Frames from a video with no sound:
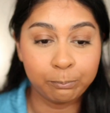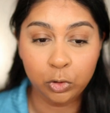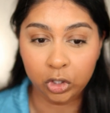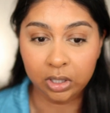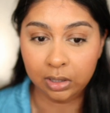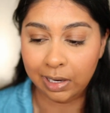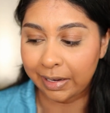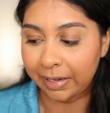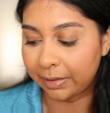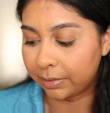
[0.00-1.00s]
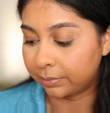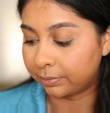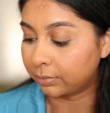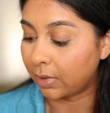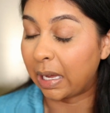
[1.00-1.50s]
I'm not gonna lie,
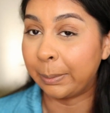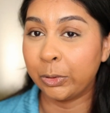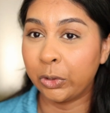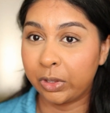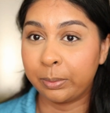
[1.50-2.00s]
I'm not